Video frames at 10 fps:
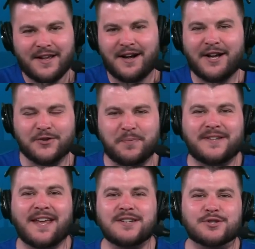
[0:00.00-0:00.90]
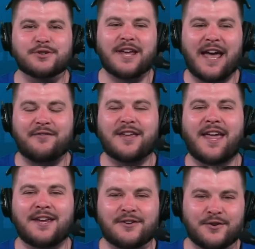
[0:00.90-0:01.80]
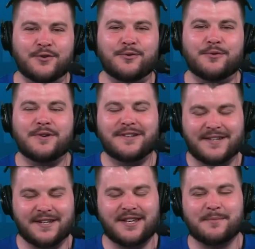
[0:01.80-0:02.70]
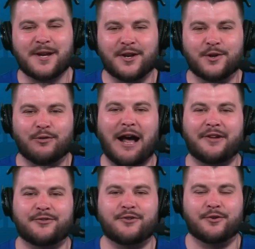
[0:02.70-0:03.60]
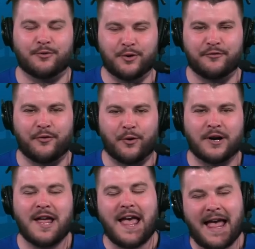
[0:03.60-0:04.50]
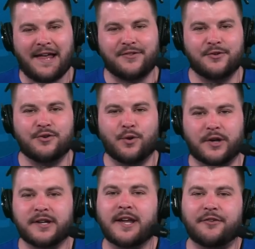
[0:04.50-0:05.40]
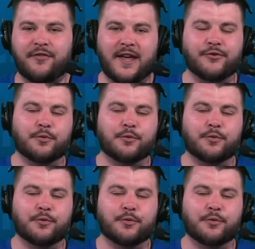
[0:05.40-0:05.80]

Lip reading: us potentially having a new team and a new roster to root for as New York Knicks fans.